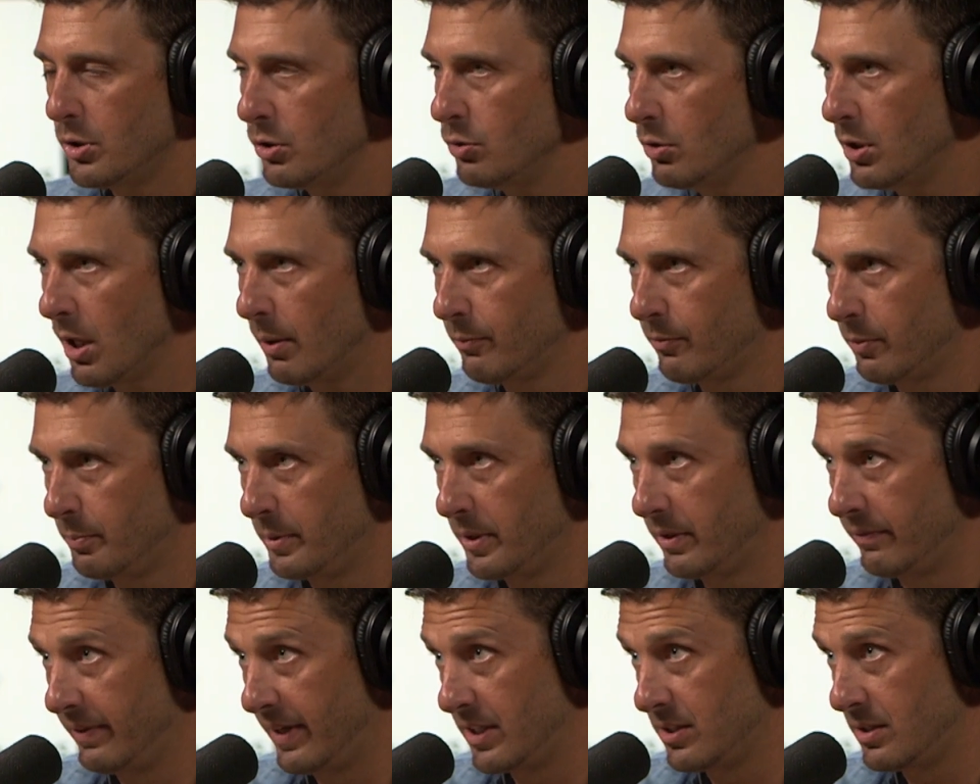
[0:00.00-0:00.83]
you come from
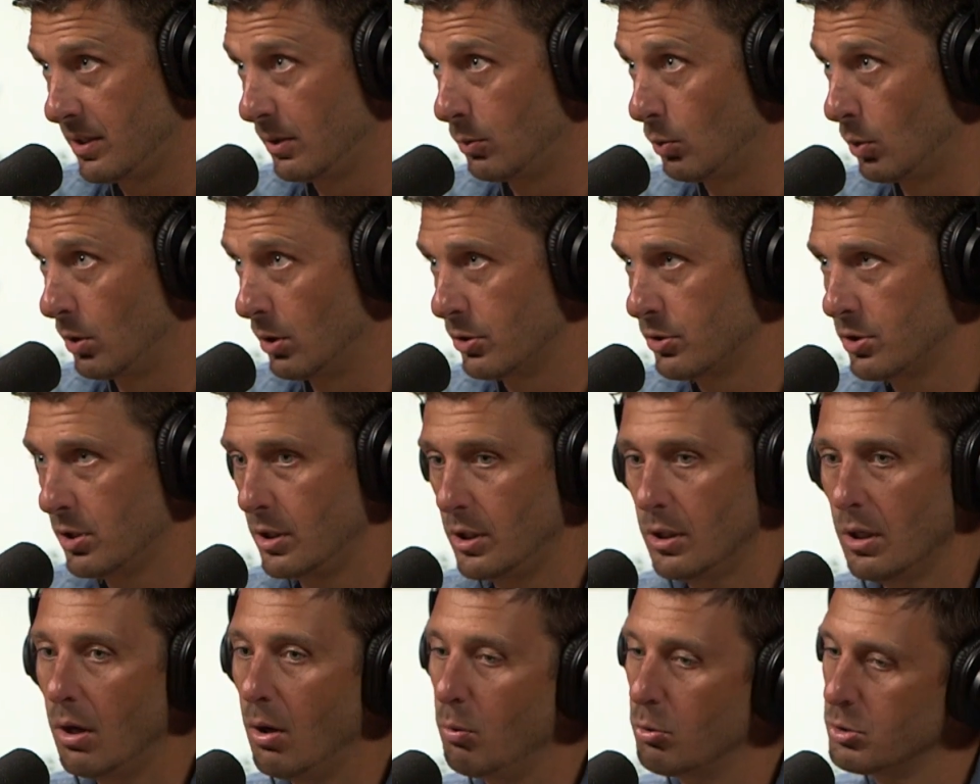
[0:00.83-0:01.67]
the investing world, so
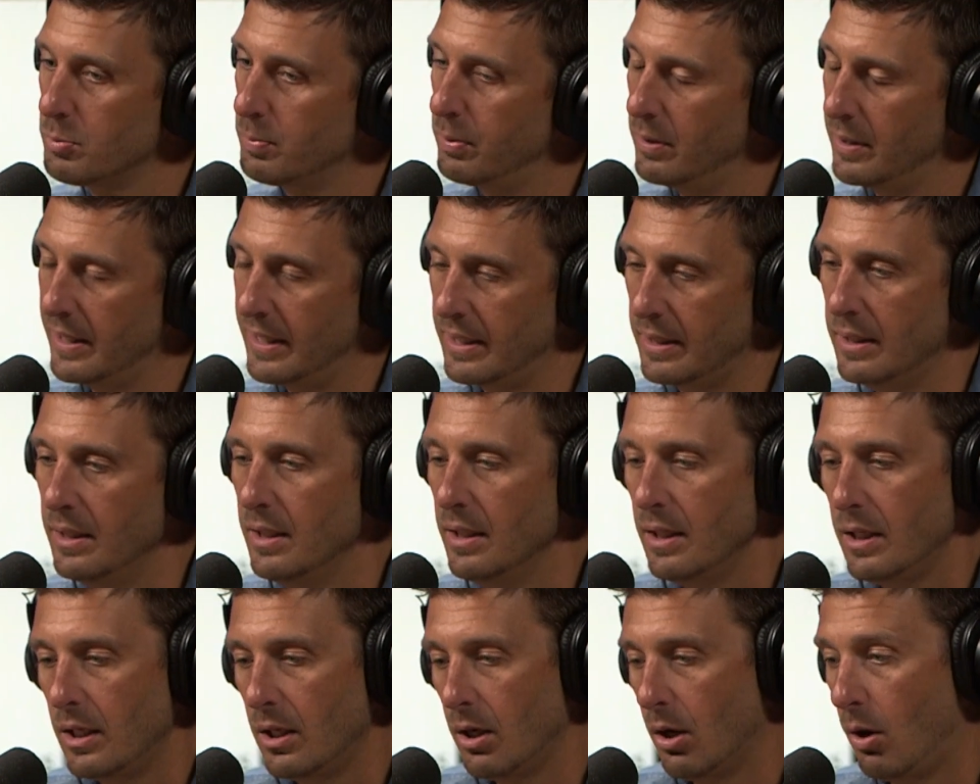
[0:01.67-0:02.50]
you're always putting
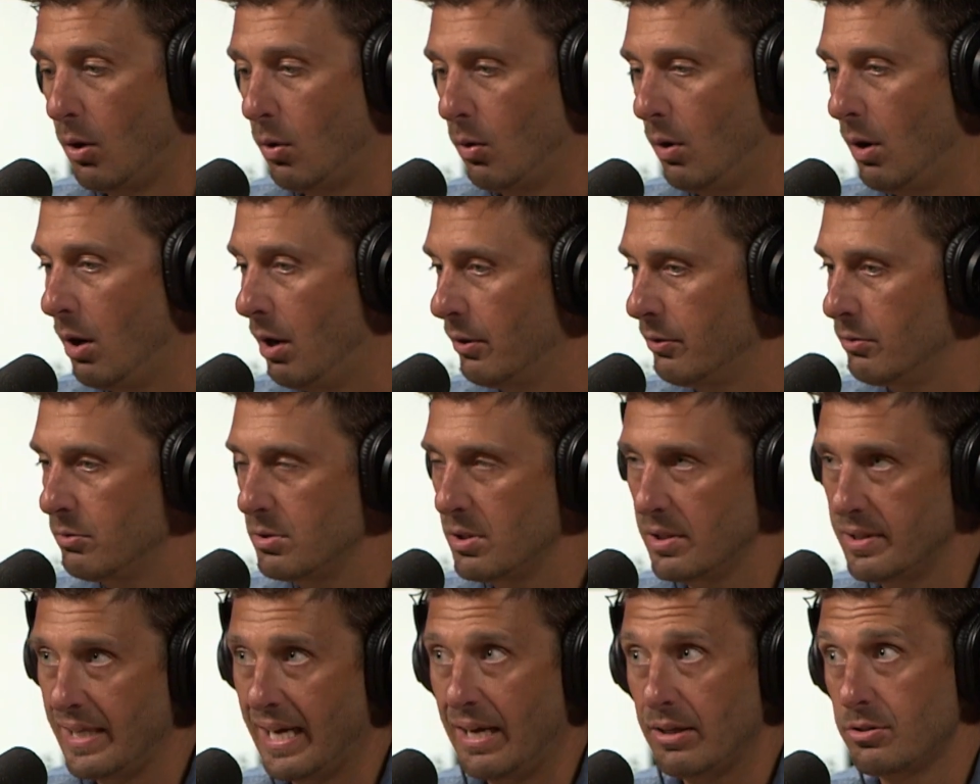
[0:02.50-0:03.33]

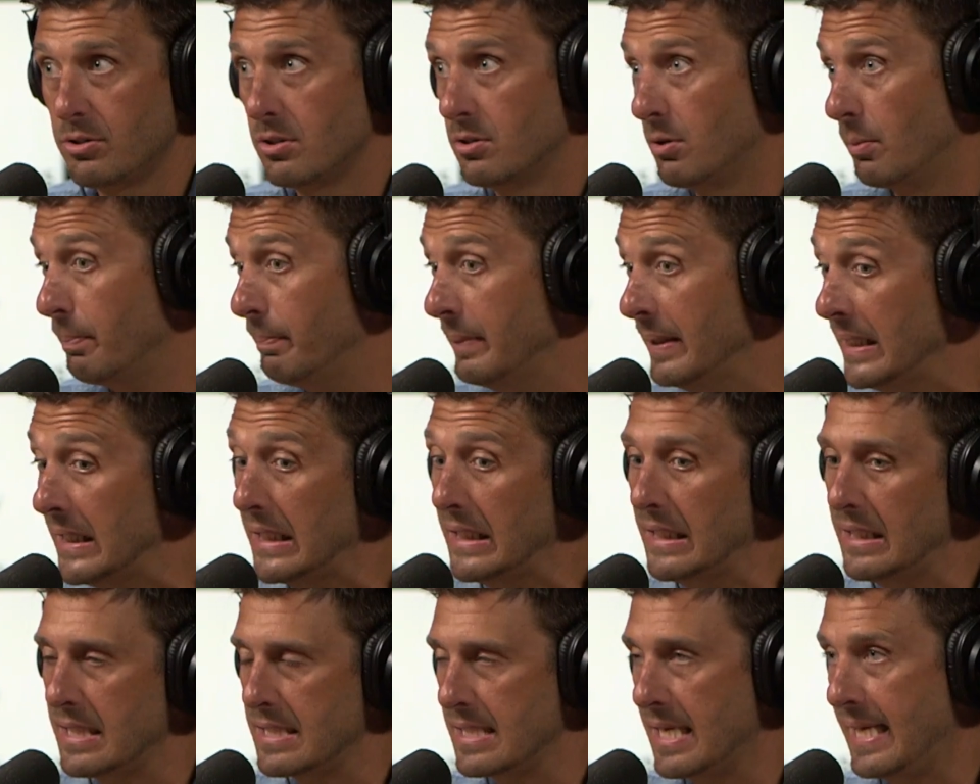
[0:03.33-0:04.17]
hundreds of thousands or
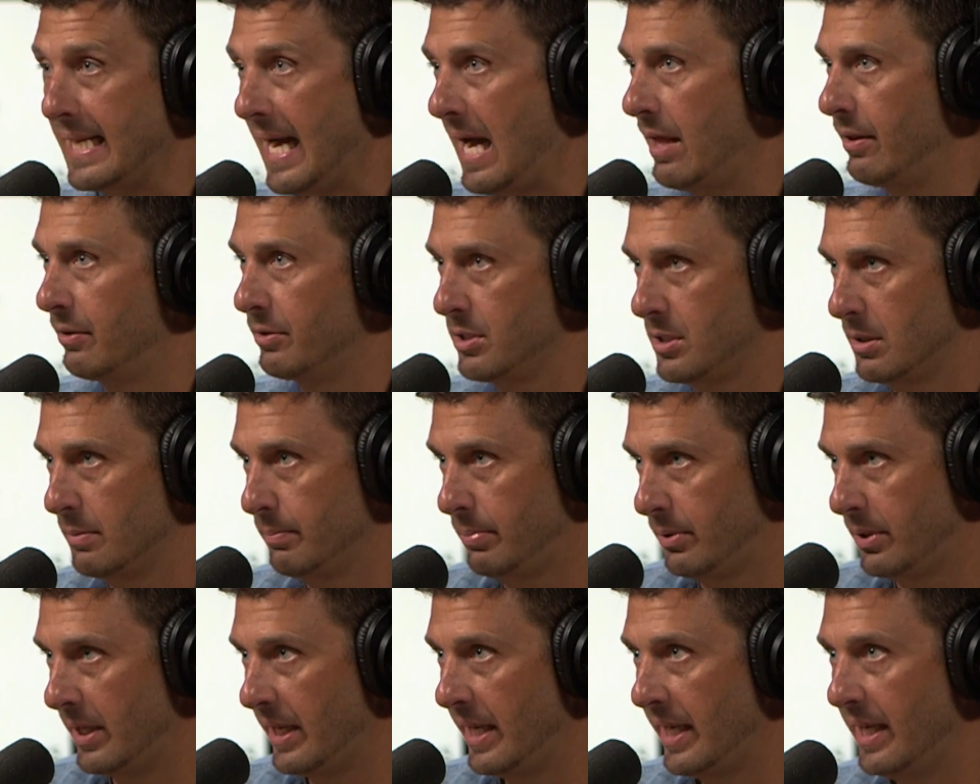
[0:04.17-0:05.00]
millions of dollars in
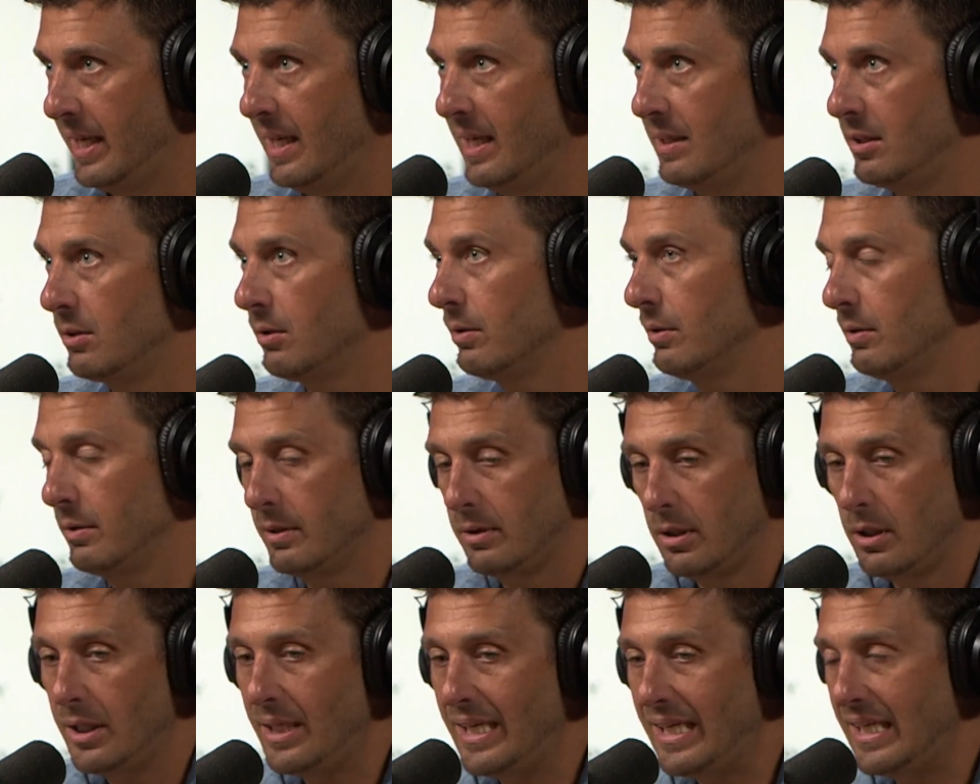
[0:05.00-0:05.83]
play, and you're
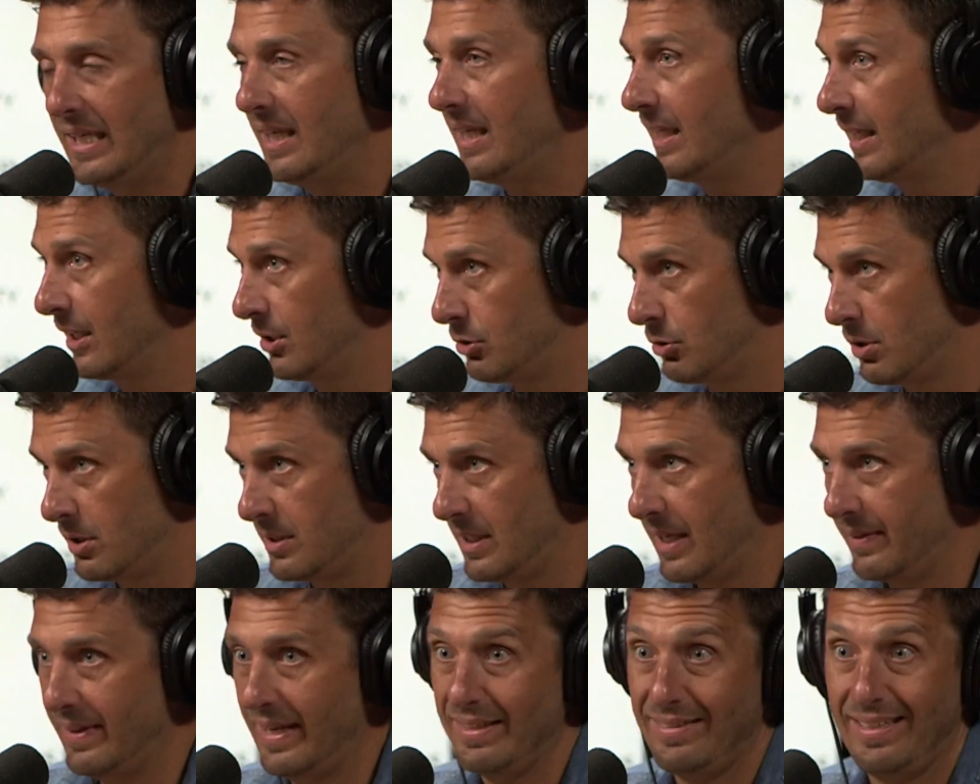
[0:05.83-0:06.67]
eating
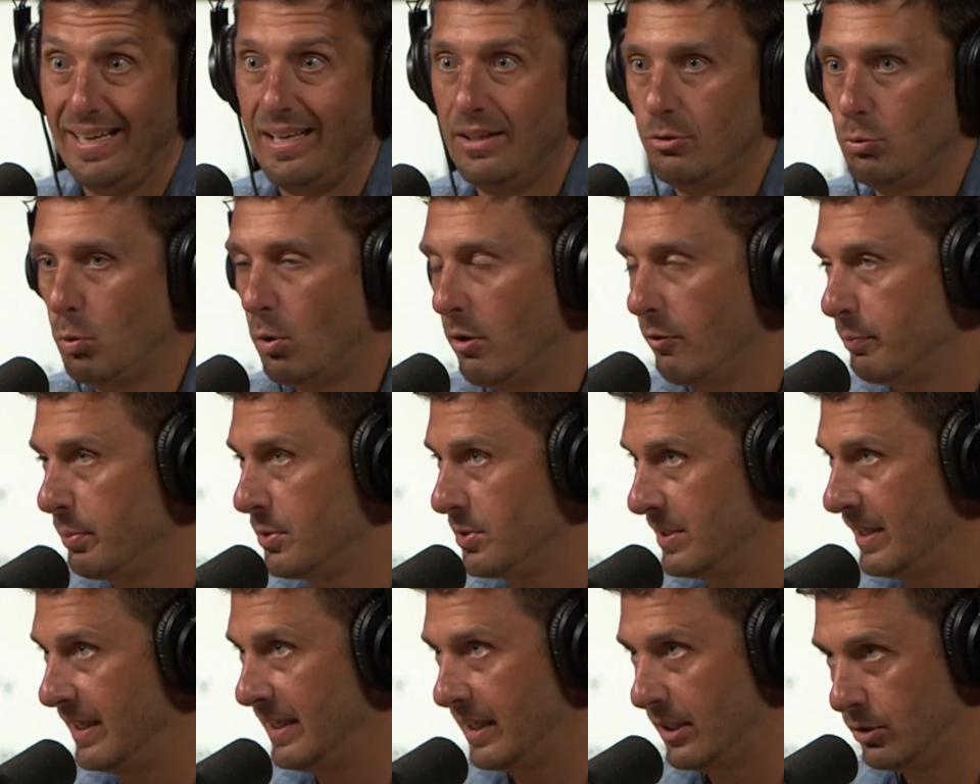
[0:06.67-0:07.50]
interest on that
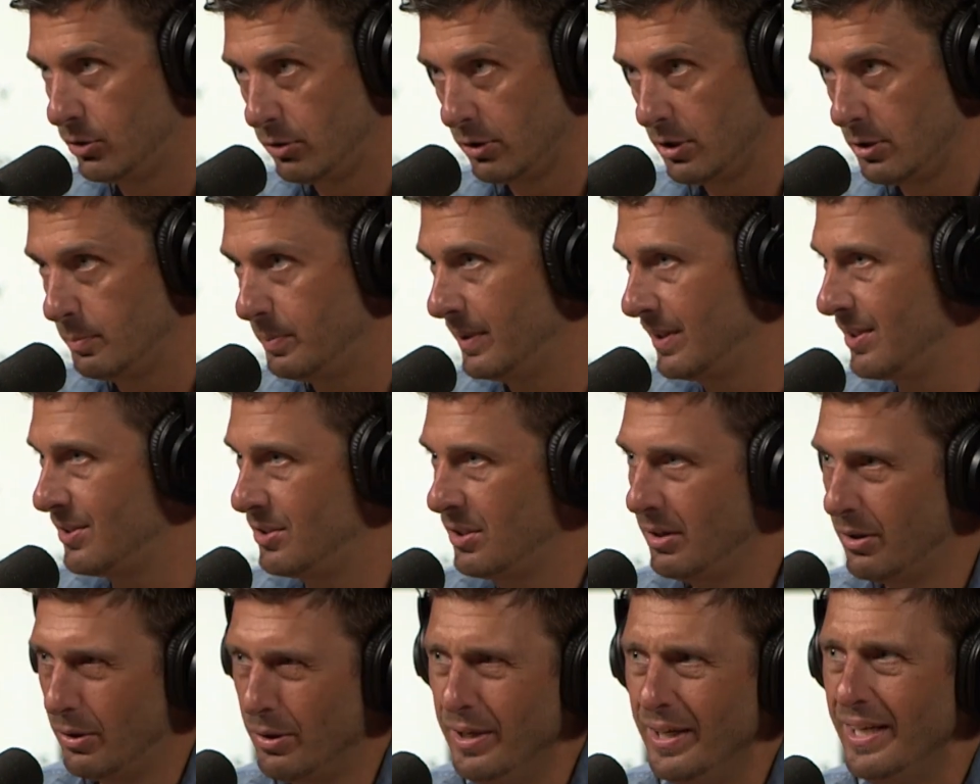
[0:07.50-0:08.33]
10-12% interest
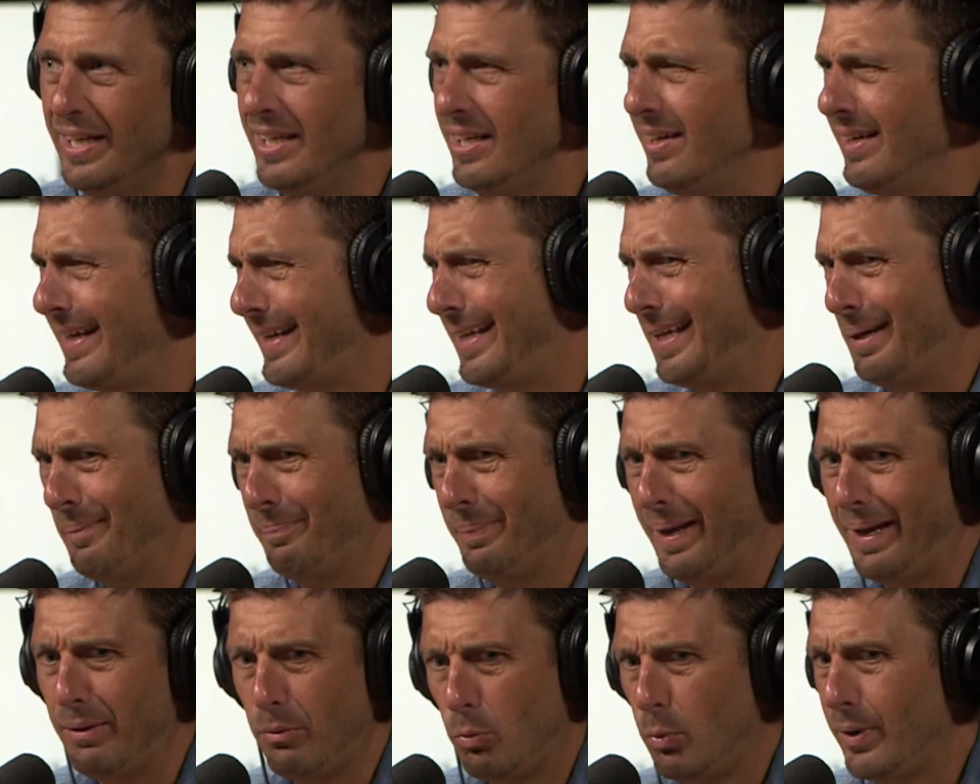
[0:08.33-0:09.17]
because you're not
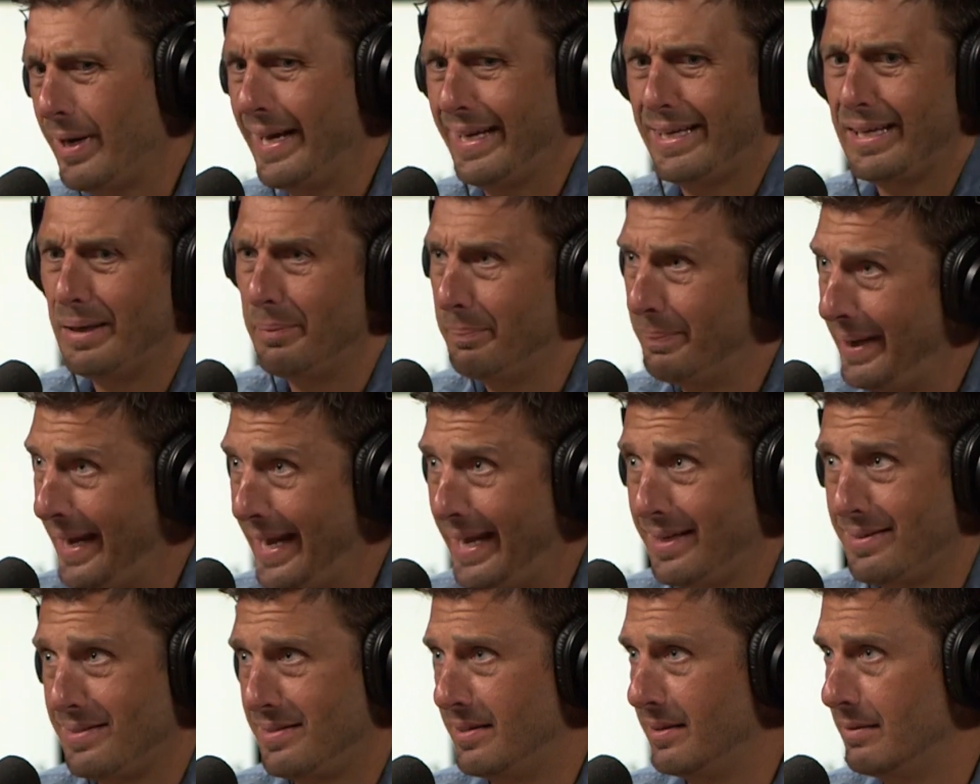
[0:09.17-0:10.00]
getting we're not getting
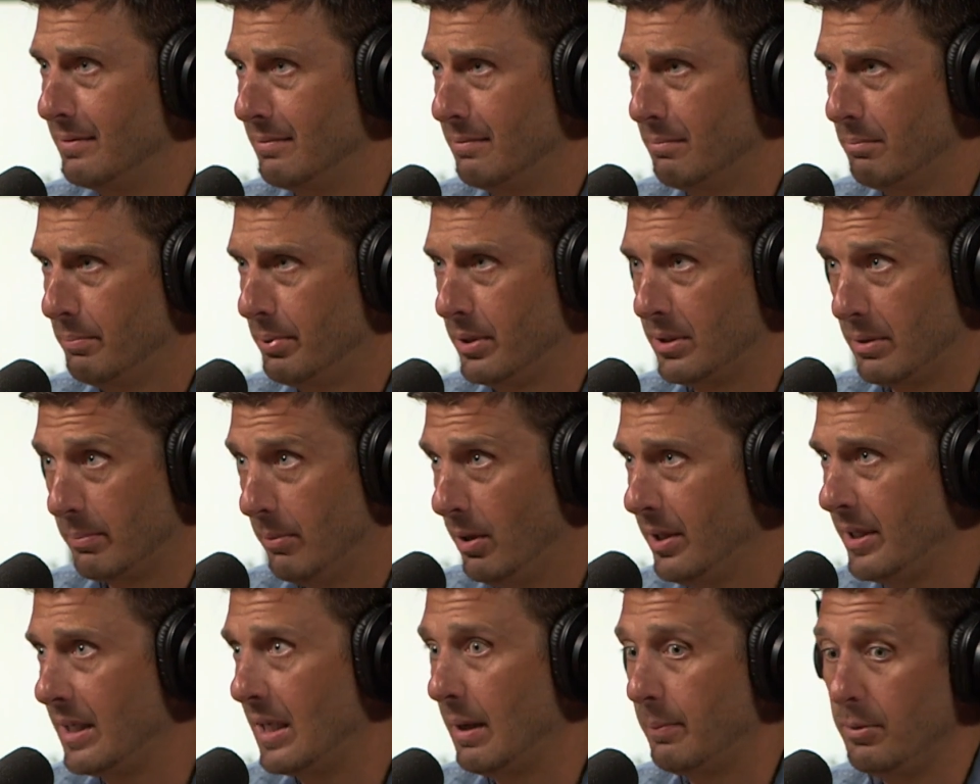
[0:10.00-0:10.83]
banks to put the
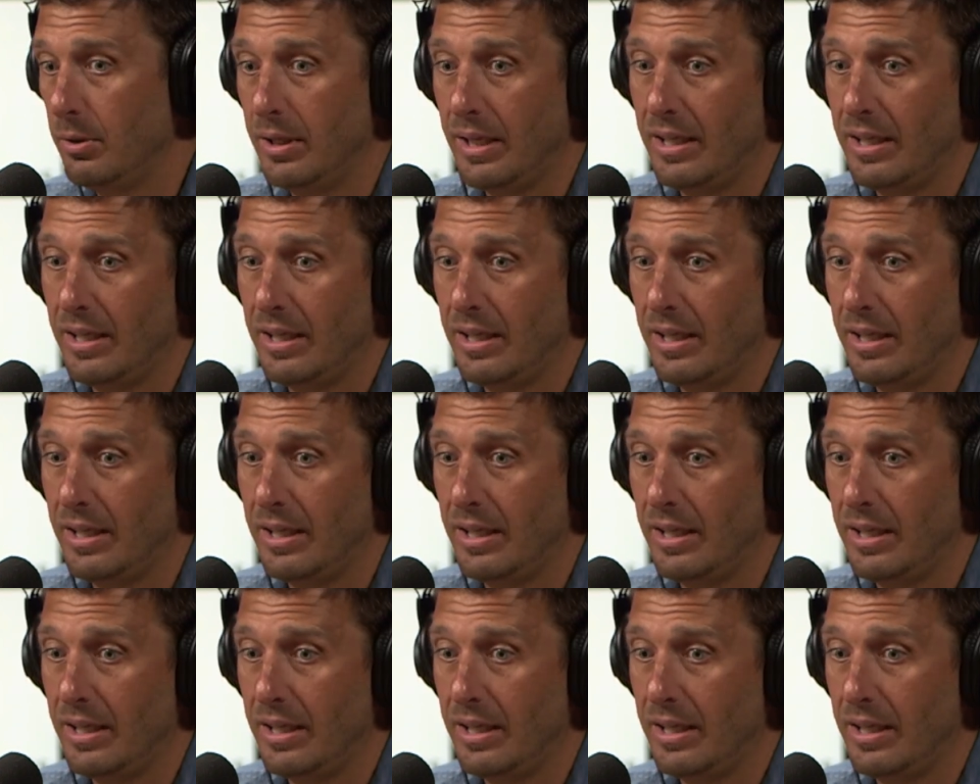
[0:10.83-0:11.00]
money up.